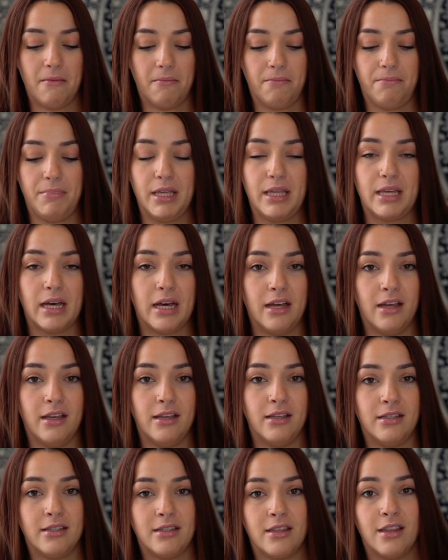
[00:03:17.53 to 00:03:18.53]

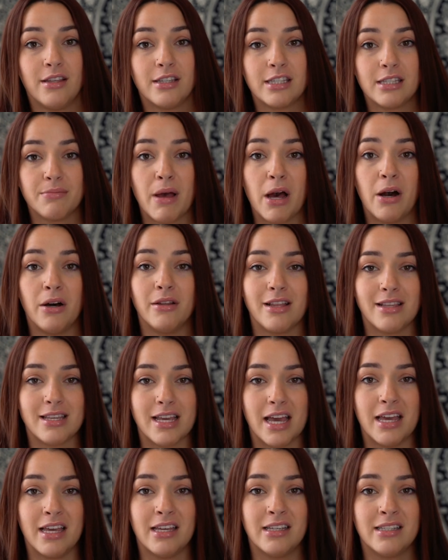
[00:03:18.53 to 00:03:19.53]
because the smell and the
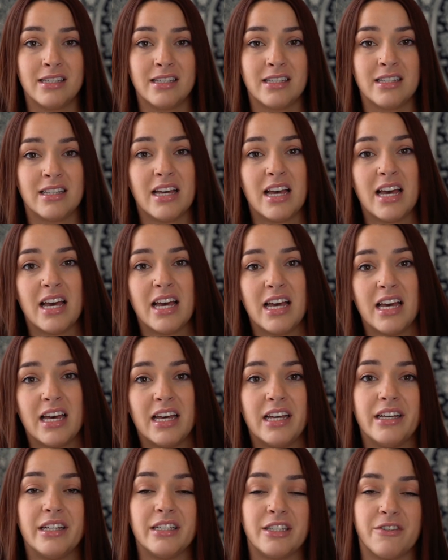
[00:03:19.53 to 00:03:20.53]
taste,
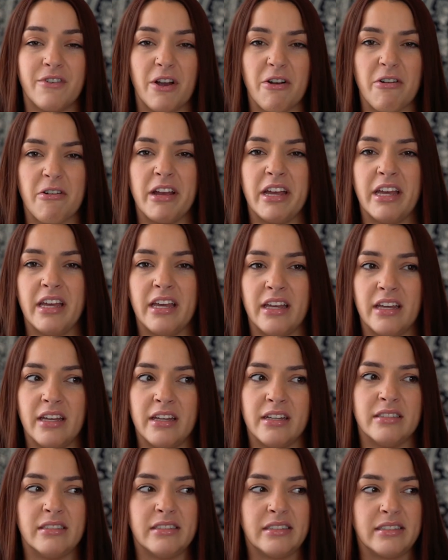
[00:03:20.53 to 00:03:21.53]
it's
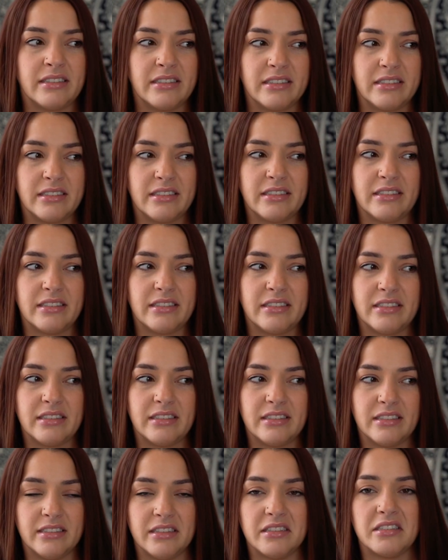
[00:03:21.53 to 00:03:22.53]
very
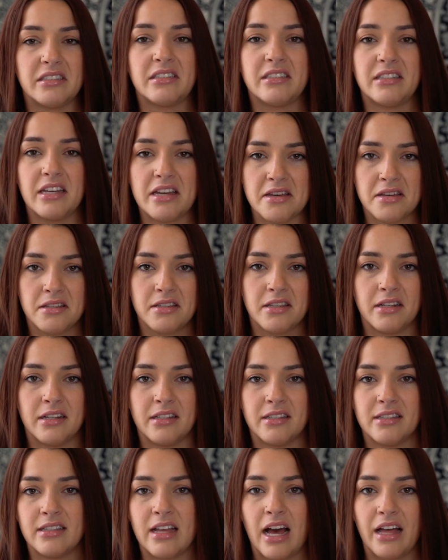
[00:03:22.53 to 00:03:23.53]
distinct and
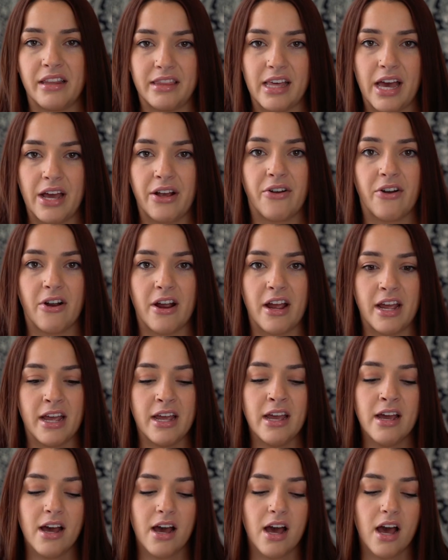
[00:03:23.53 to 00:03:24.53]
it's not that
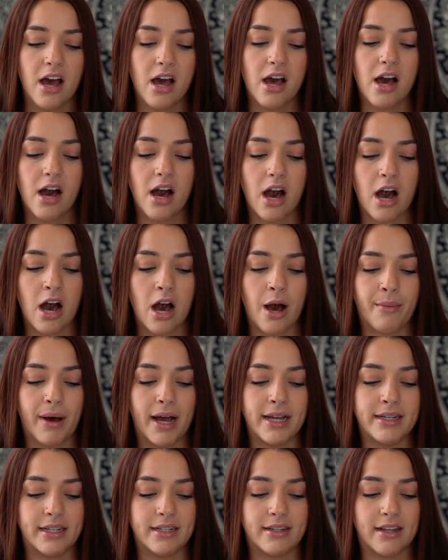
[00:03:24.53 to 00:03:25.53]
great.
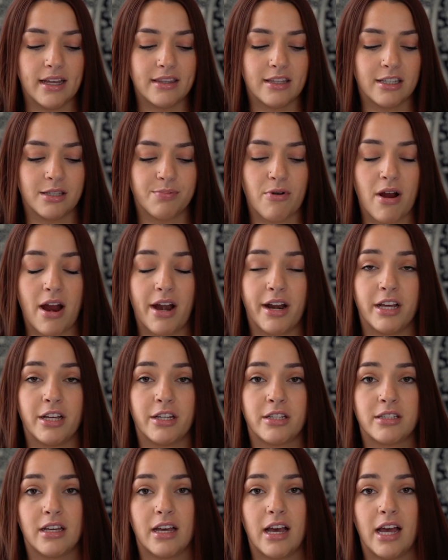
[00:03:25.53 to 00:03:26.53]
I did like this
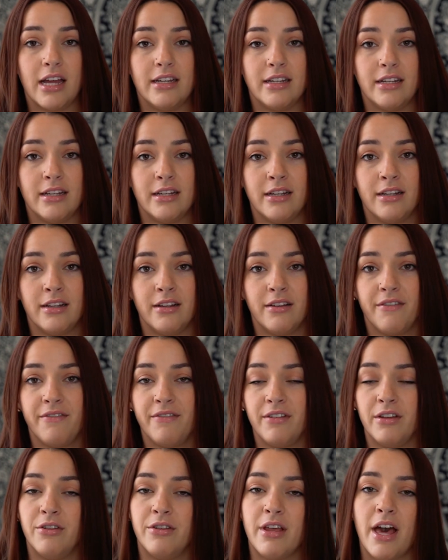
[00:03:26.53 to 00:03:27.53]
product. I did
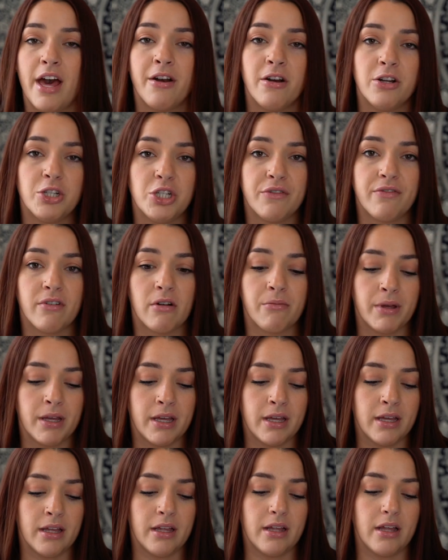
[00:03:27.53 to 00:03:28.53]
feel the energy from
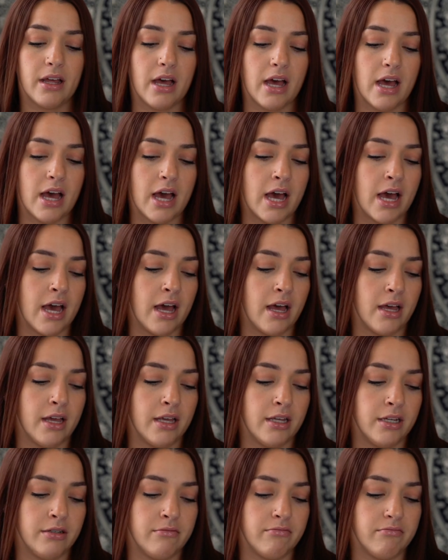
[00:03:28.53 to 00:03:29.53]
it. I